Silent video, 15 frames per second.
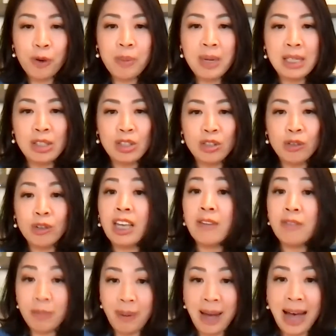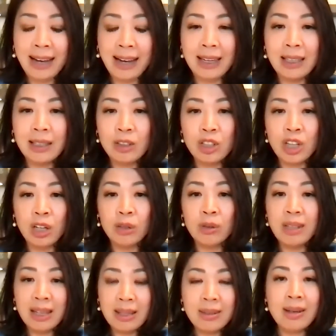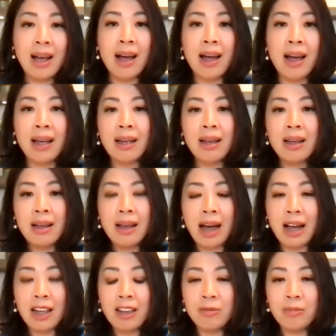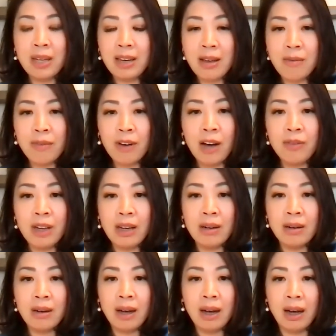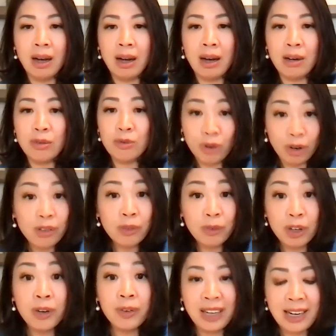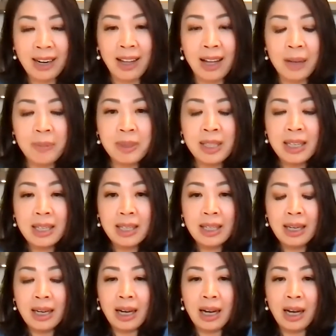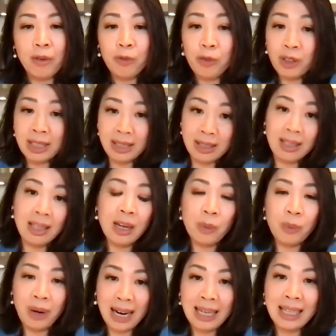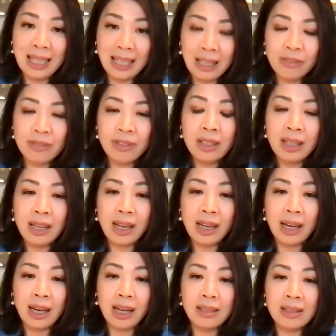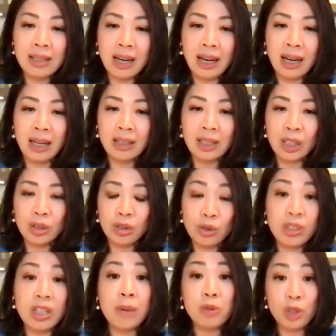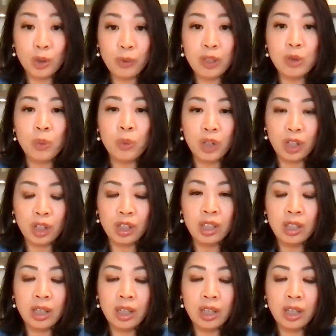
me to give it back. So this time I have been involved in Rotary clubs for the city where I live, and you know, do some service work